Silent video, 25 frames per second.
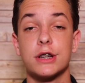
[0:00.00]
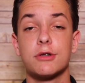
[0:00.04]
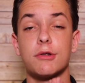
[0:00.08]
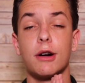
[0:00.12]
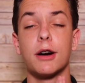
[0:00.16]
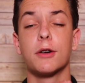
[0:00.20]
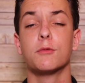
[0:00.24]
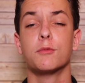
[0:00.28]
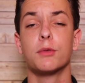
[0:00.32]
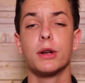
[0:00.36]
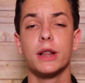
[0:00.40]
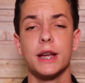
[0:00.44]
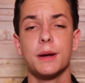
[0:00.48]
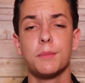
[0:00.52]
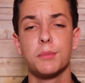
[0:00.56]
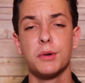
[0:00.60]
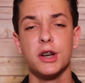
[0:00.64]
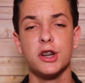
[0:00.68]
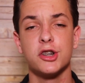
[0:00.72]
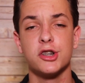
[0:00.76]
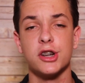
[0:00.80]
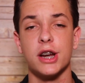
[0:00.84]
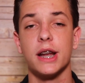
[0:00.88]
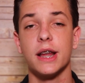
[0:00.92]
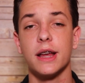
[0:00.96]
so I would really
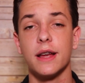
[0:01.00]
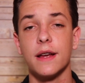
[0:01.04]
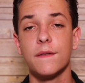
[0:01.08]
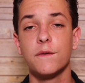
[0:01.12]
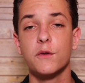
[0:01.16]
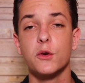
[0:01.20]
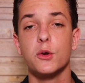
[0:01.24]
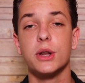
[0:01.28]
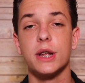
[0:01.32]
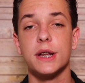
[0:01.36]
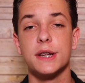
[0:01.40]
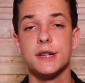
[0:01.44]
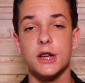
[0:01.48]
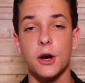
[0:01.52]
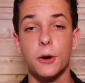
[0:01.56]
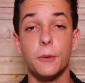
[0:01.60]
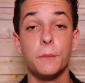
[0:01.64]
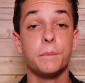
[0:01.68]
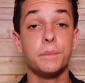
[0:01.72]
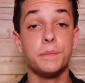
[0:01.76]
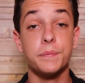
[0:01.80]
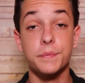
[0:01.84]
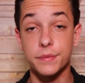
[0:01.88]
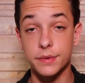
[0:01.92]
appreciate it if you did so.